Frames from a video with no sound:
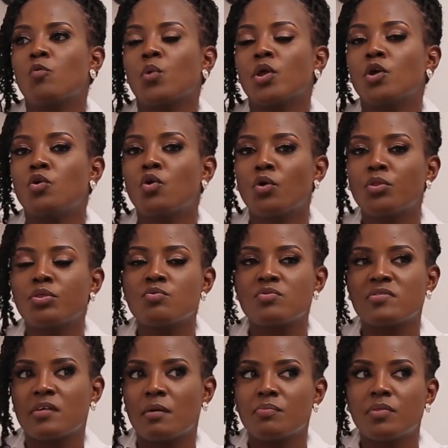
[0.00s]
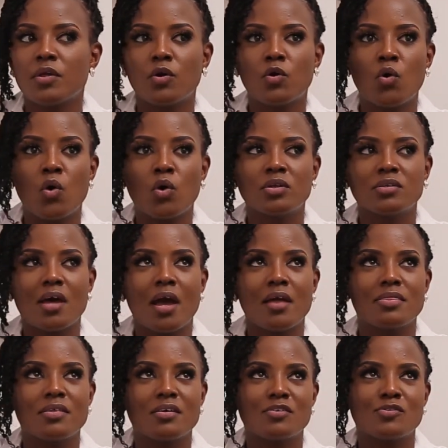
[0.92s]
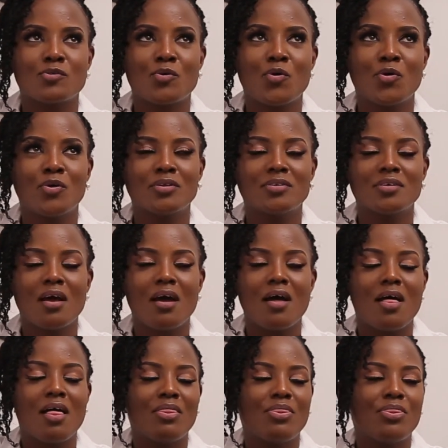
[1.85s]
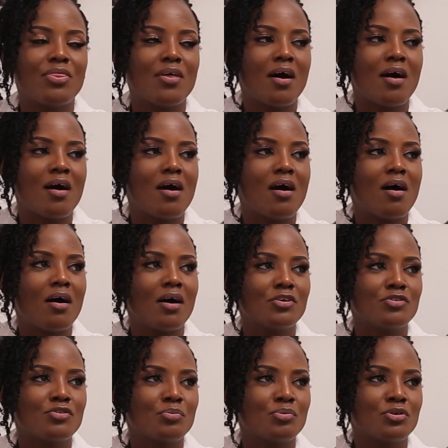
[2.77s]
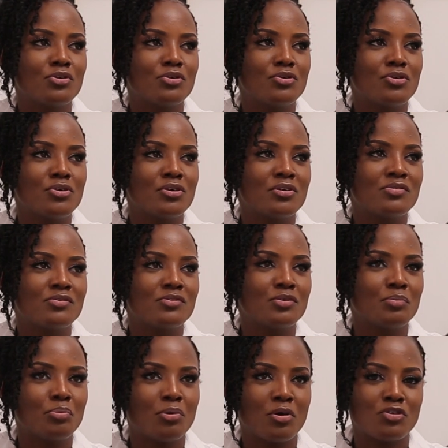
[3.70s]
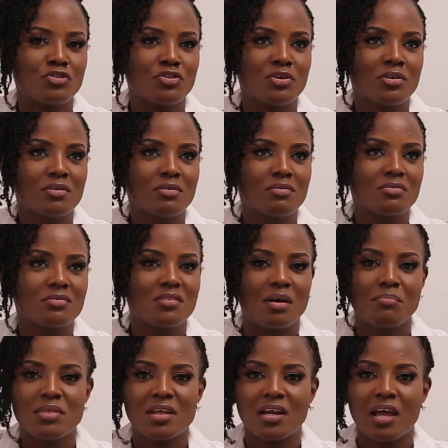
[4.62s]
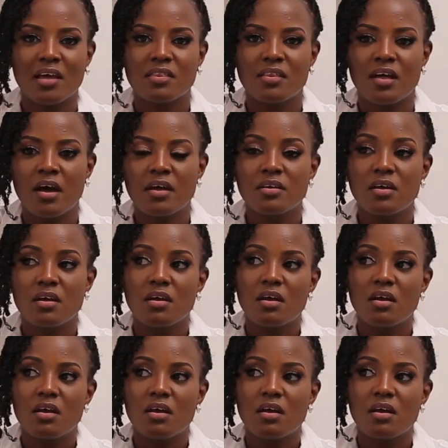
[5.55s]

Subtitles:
We go through something called, I think it's called the entrepreneur's depression, something like that.